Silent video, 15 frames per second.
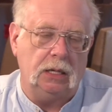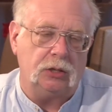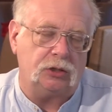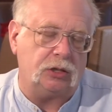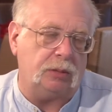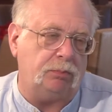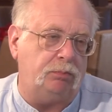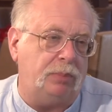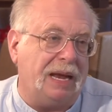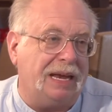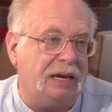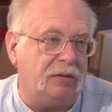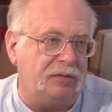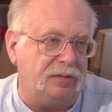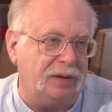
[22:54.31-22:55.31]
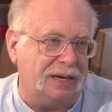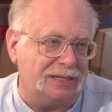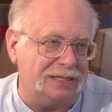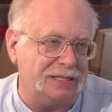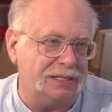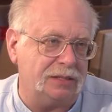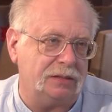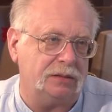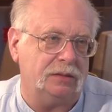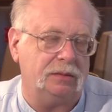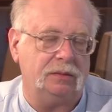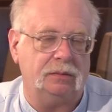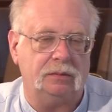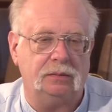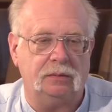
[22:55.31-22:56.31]
so the benefits
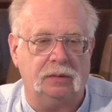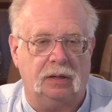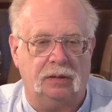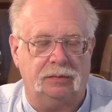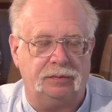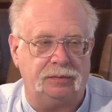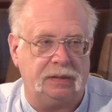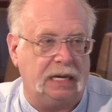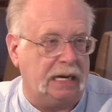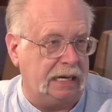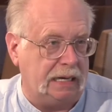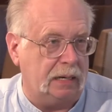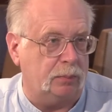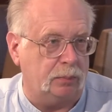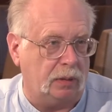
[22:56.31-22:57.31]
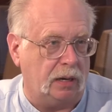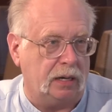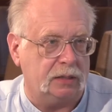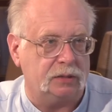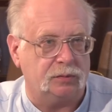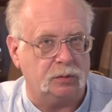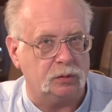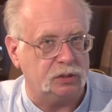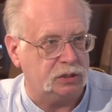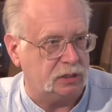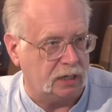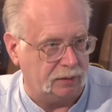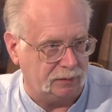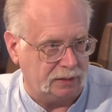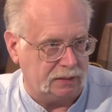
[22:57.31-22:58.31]
of getting implants versus
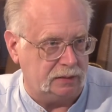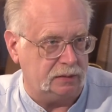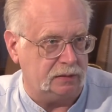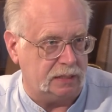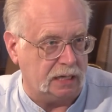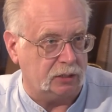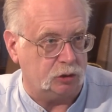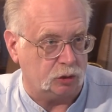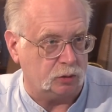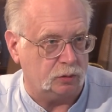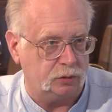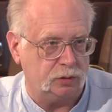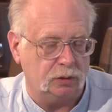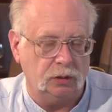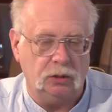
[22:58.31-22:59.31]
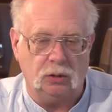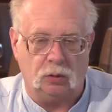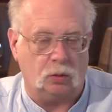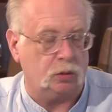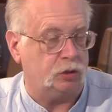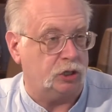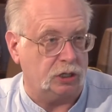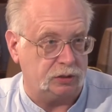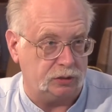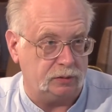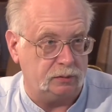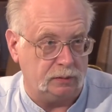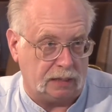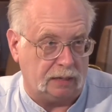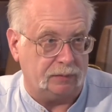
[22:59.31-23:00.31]
having dentures or just
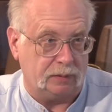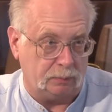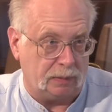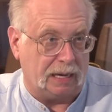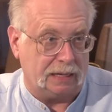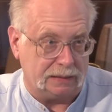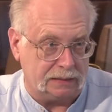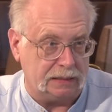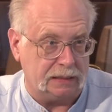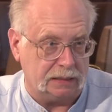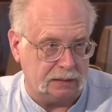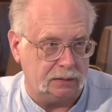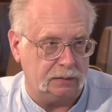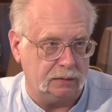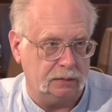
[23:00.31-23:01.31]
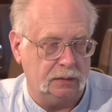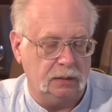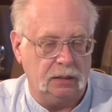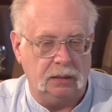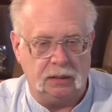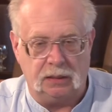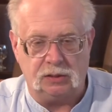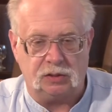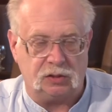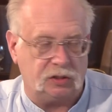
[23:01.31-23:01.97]
having bad teeth is